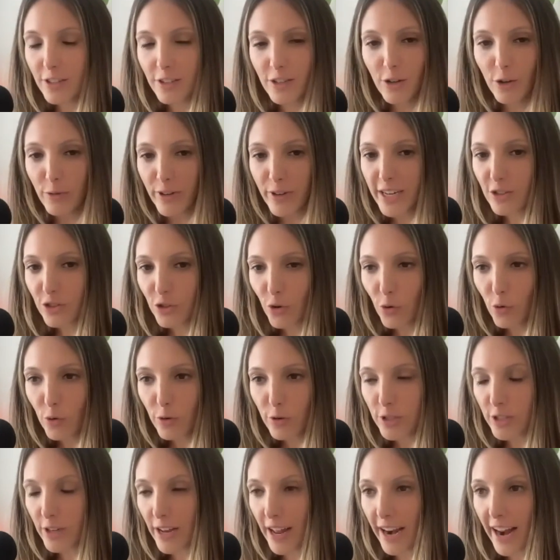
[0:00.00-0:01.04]
you know Lake
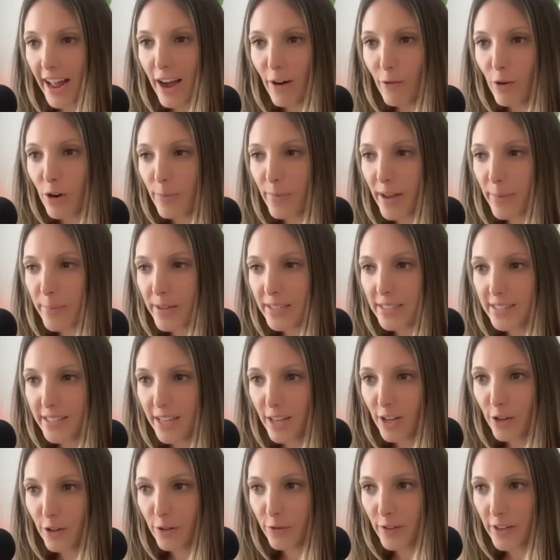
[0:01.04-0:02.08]
George an hour by
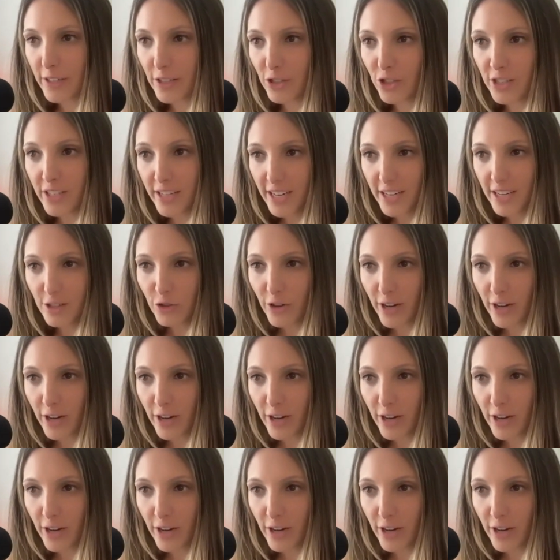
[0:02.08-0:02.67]
myself, and she can't right.